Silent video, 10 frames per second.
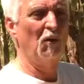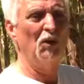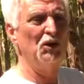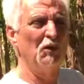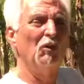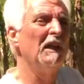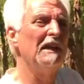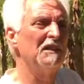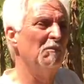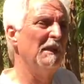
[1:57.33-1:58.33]
erosion really
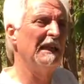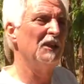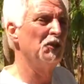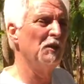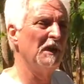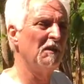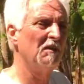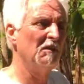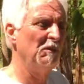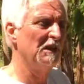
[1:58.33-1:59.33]
isn't a big issue here.
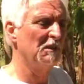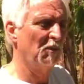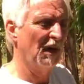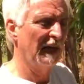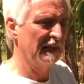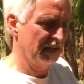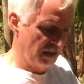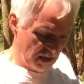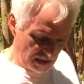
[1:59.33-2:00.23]
You'd be surprised